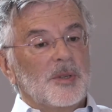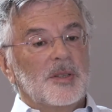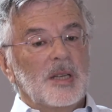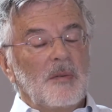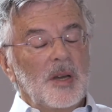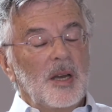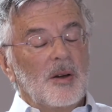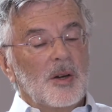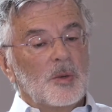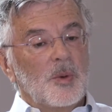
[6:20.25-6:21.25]
to 7
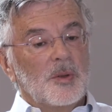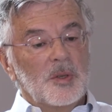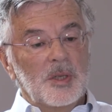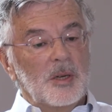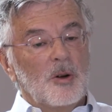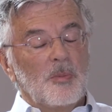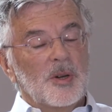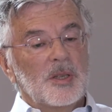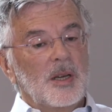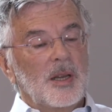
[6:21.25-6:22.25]
years with
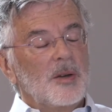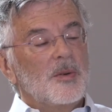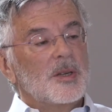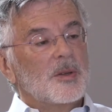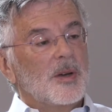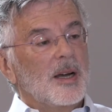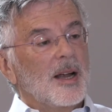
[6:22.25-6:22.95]
0% interest on it,